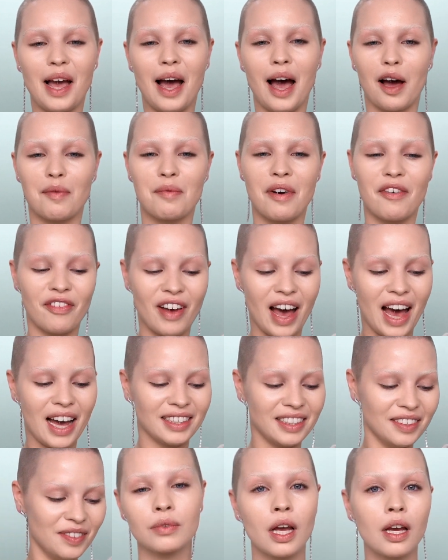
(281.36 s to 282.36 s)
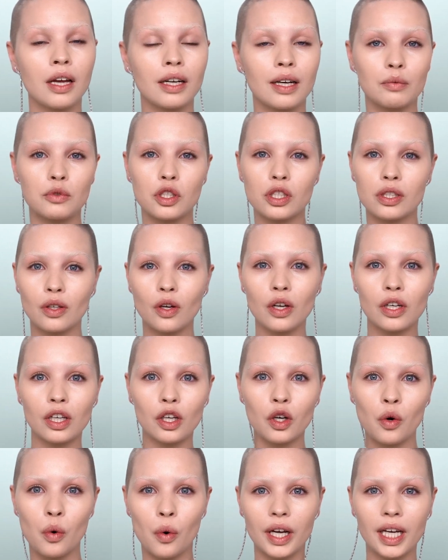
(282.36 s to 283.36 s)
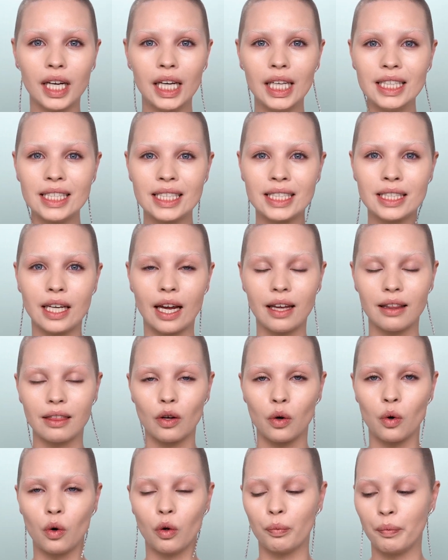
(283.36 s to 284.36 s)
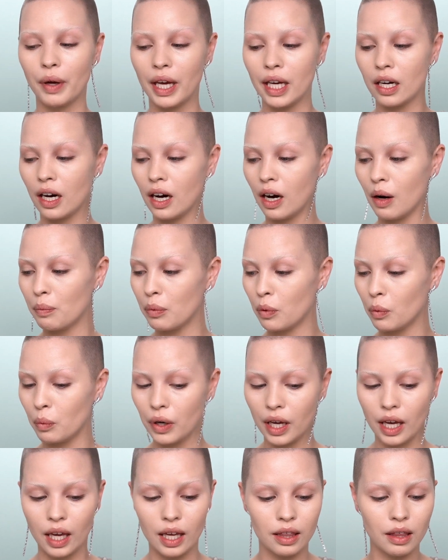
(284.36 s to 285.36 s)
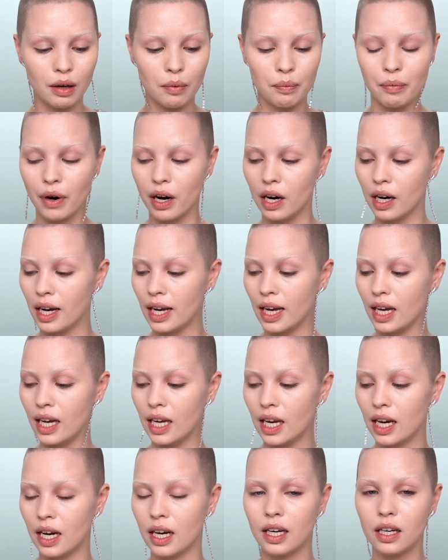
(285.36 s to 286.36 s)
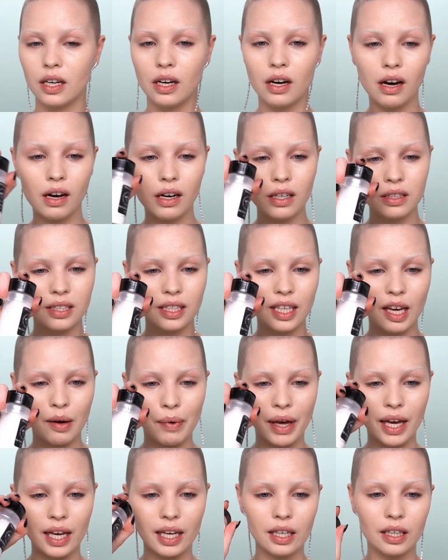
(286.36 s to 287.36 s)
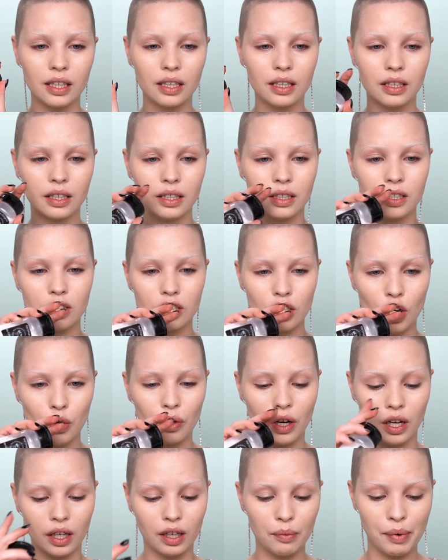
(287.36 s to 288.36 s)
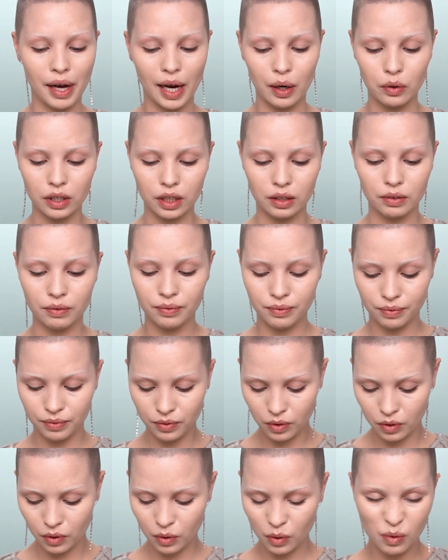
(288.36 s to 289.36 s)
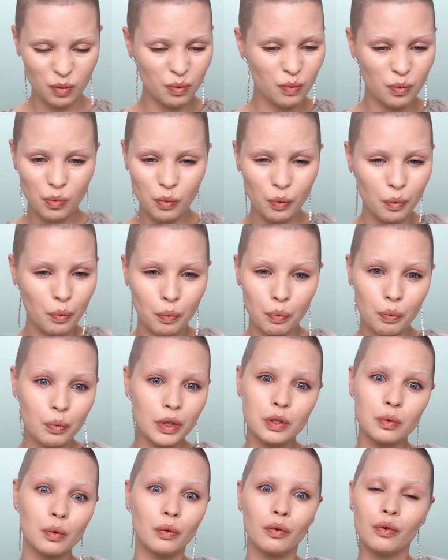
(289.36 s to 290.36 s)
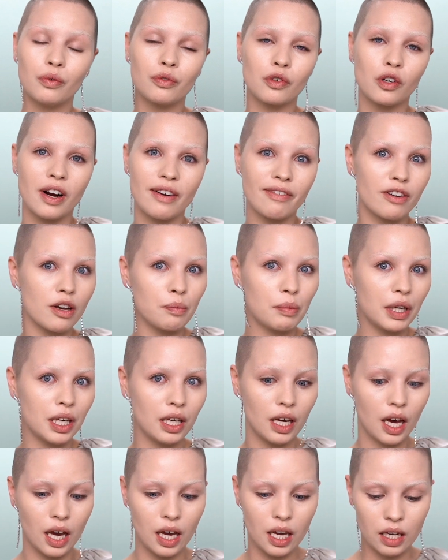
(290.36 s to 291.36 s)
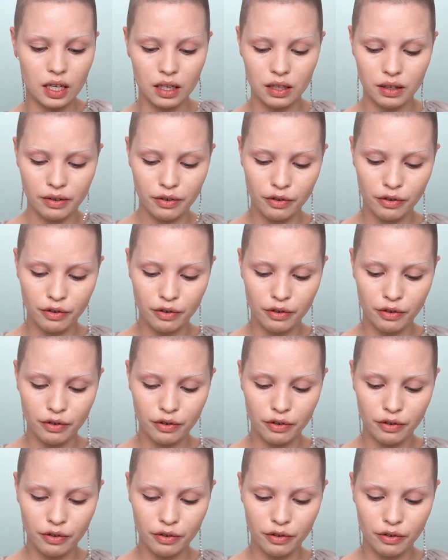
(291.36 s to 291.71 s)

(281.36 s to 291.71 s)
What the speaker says: I'm a fan. I'm just gonna quickly set the whole makeup with my RCMA No Color Powder, which will forever be a